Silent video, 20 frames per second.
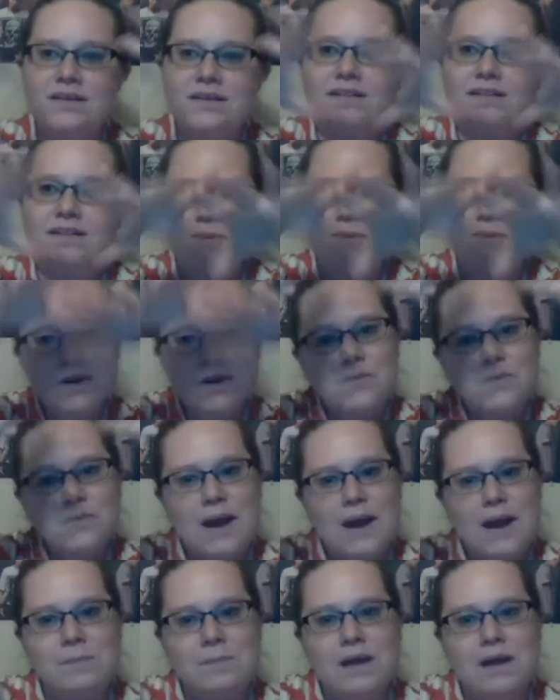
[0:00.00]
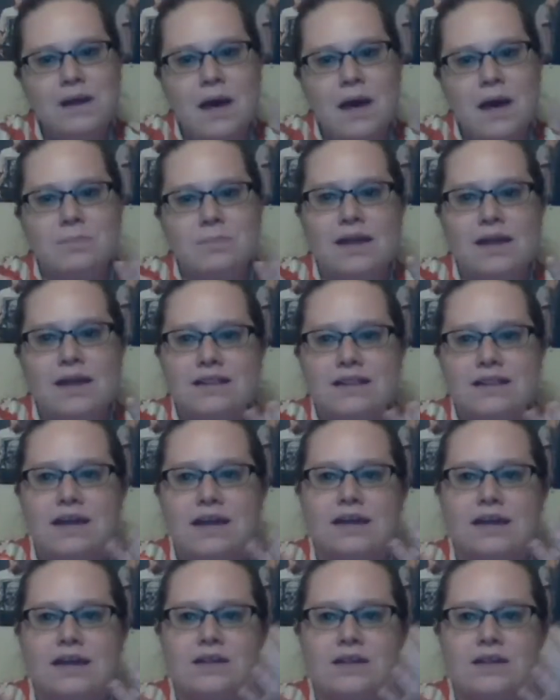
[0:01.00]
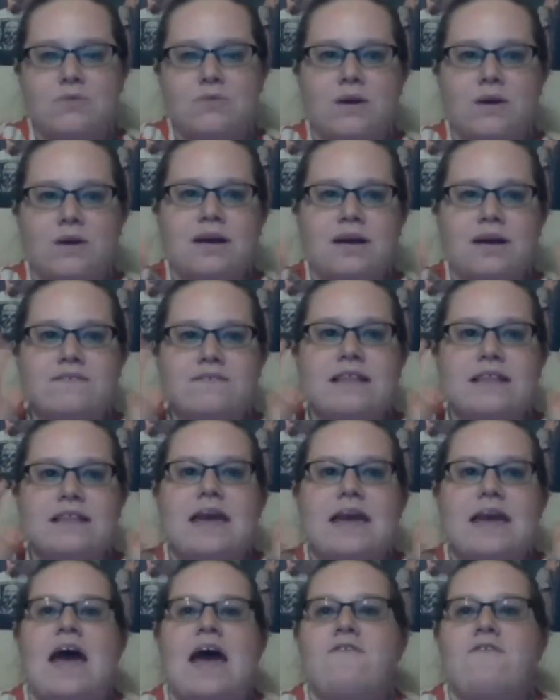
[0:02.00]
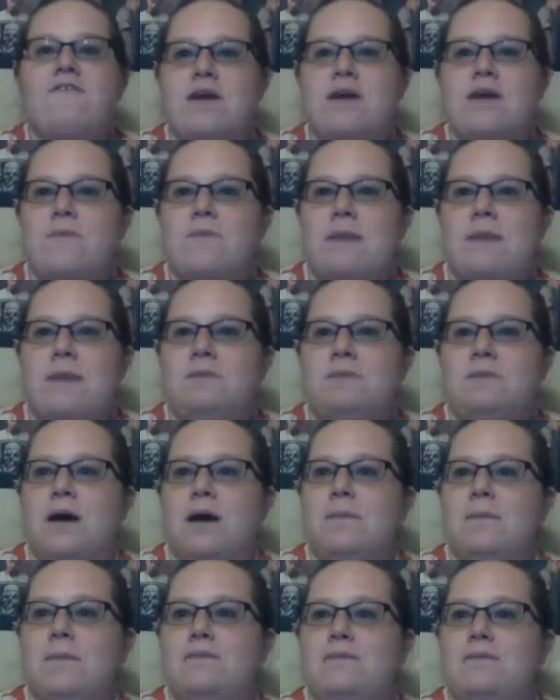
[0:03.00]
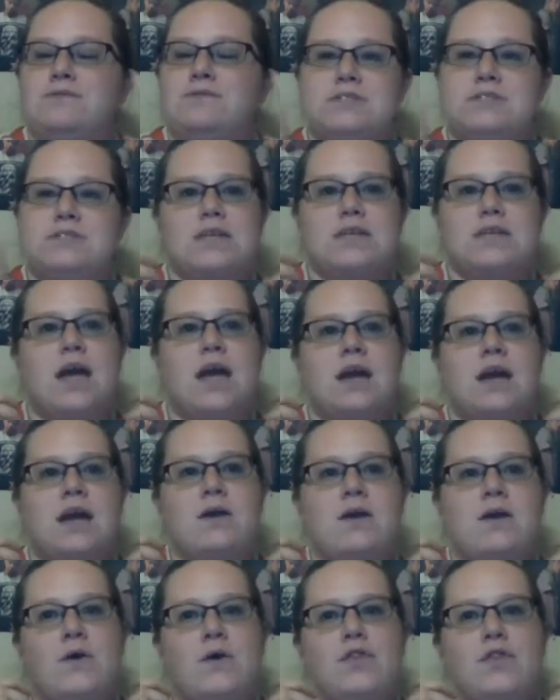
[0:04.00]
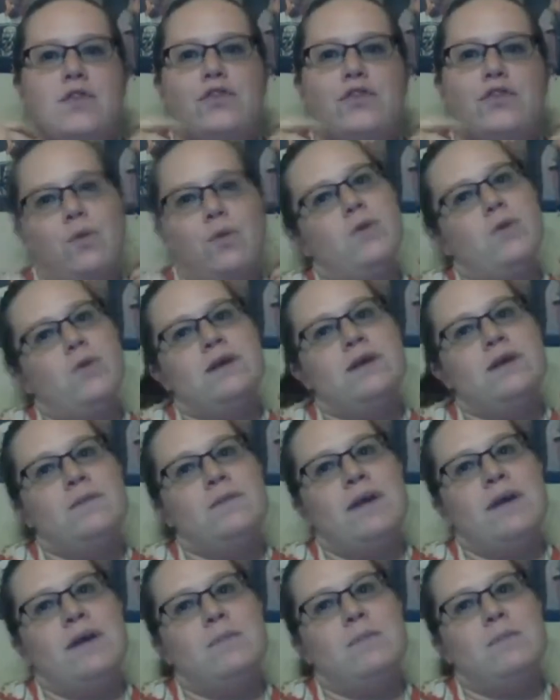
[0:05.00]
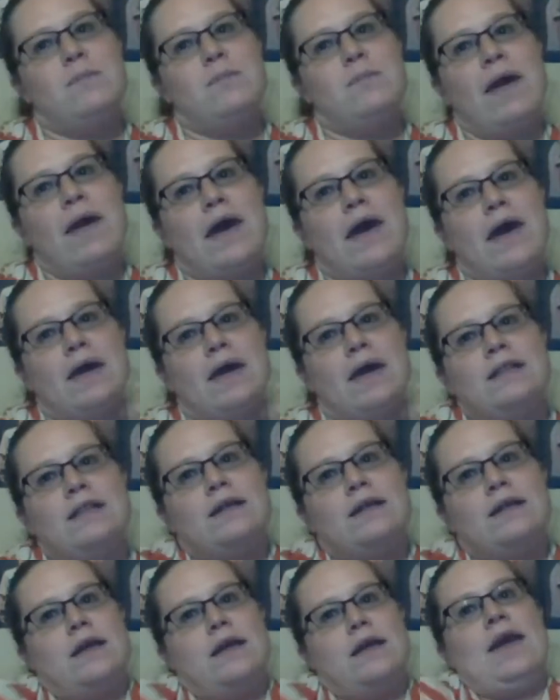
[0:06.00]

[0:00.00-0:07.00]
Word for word: they weren't wrapped up. Like they you weren't even like halfway wrapped up. It was just like thrown in a paper bag and then they